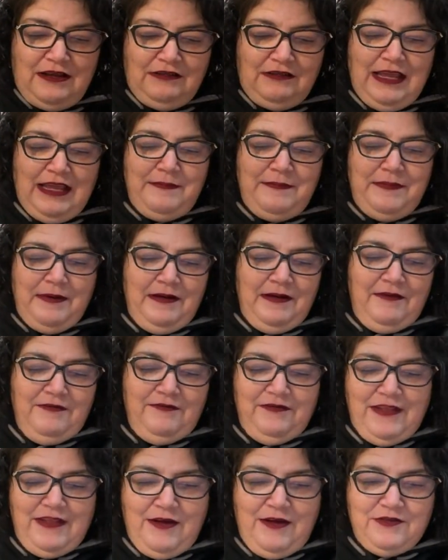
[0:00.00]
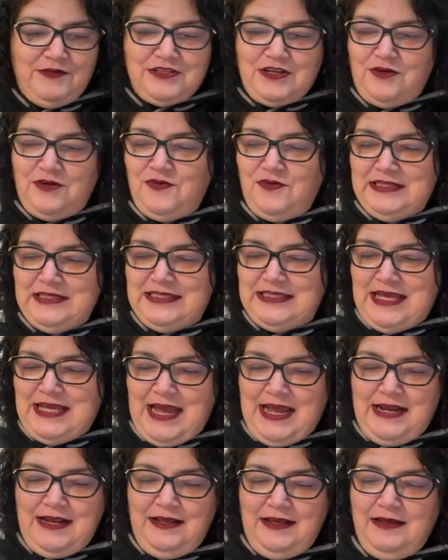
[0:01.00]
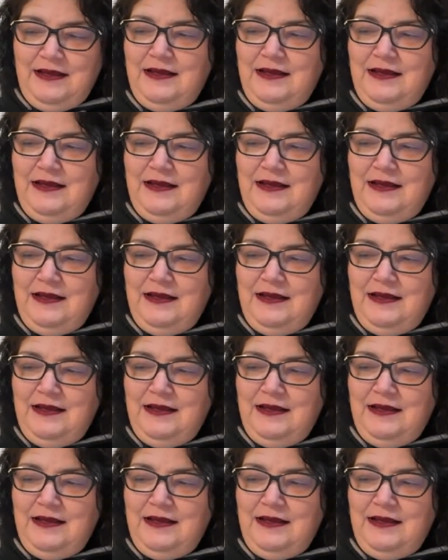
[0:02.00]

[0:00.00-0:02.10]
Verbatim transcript: I'll keep it flowers on one side,